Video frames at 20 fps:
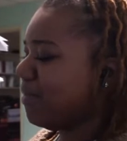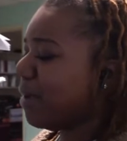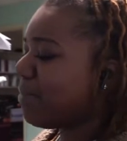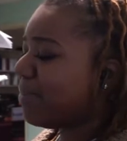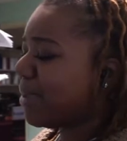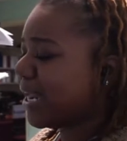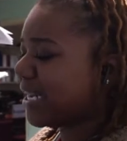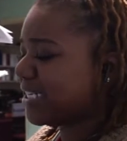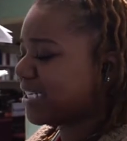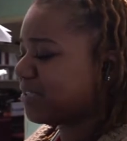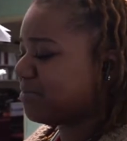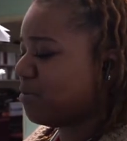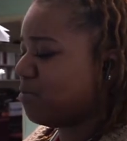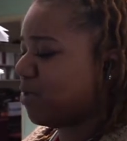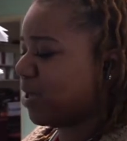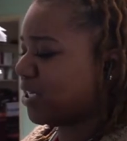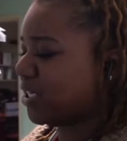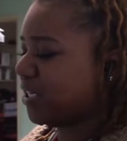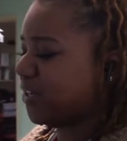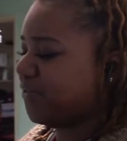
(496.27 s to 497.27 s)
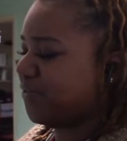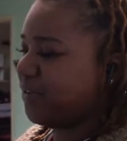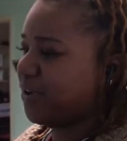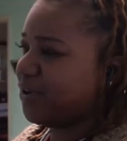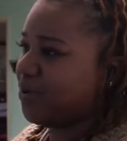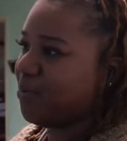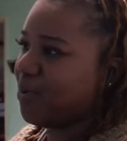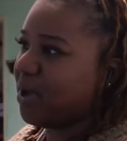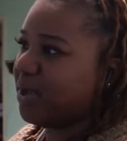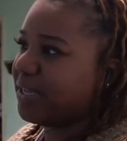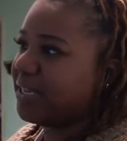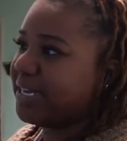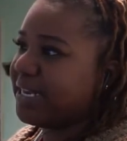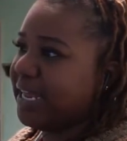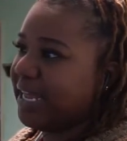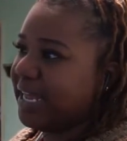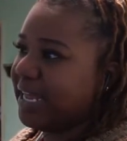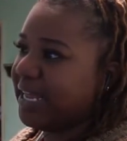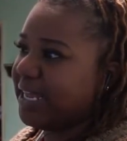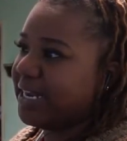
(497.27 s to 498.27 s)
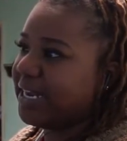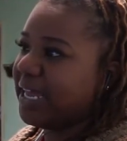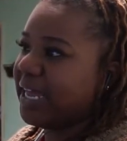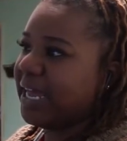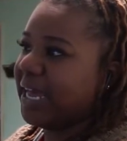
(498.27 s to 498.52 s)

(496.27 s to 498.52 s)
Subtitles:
But I've just been watching The Fear of the Walking Dead.